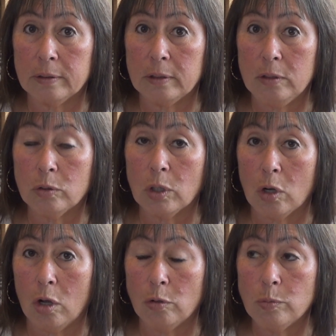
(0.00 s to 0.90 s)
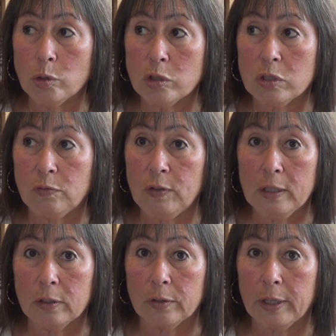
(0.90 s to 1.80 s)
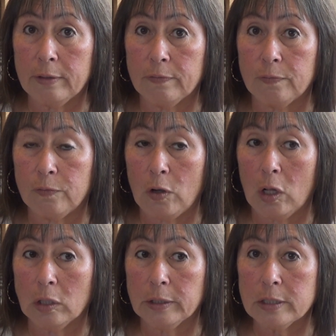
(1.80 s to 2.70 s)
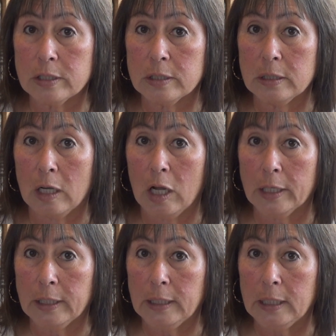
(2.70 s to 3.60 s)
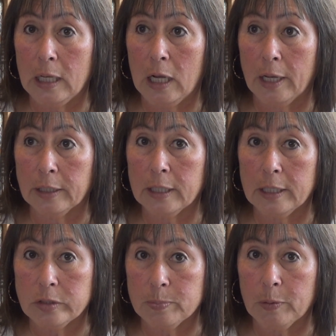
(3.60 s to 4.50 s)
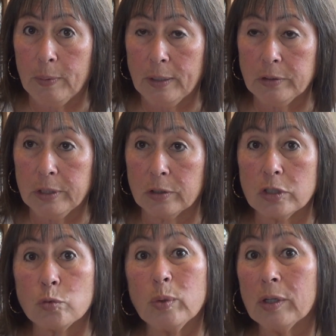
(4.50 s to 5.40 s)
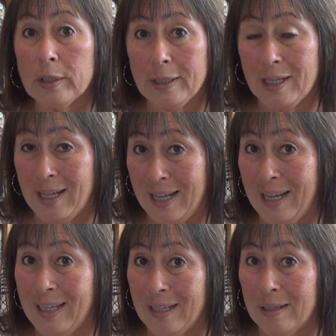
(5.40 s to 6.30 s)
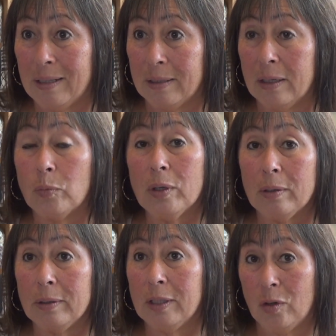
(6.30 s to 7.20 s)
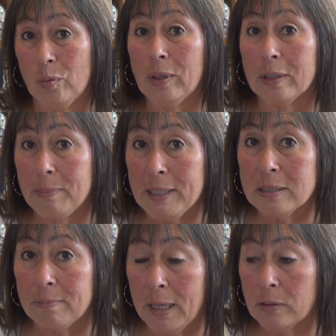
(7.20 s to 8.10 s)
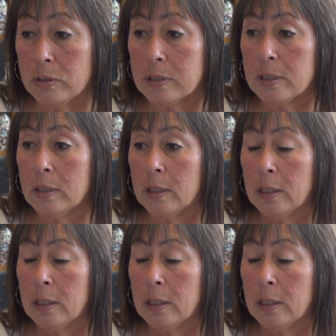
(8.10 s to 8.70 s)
you can almost feel that fall is on a cusp around here, because we're at the base of mountains.